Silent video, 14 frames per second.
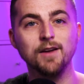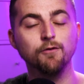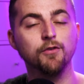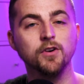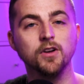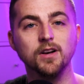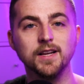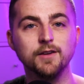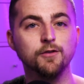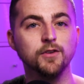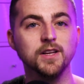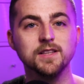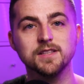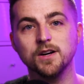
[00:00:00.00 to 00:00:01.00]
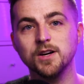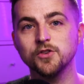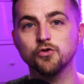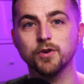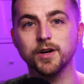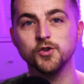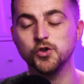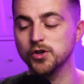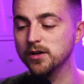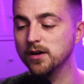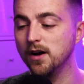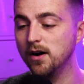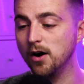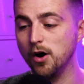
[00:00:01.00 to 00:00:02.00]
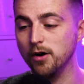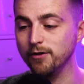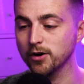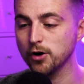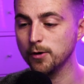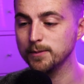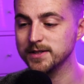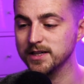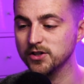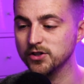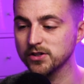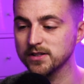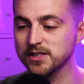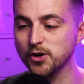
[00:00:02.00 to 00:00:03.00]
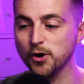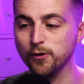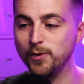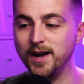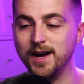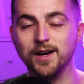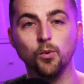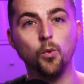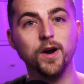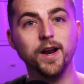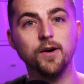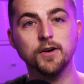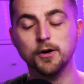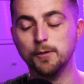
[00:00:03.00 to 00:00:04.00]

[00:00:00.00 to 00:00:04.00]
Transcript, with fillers: infinitely for the entire duration of our composition. So if we had a one hour